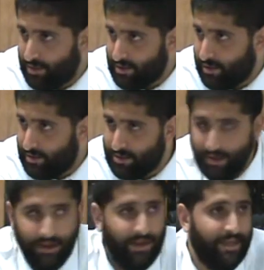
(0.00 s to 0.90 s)
scholars
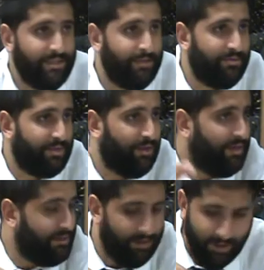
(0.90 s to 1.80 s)
and some of the
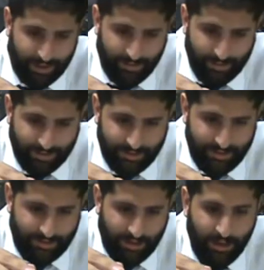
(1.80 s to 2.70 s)
Kohanim are ignoramuses.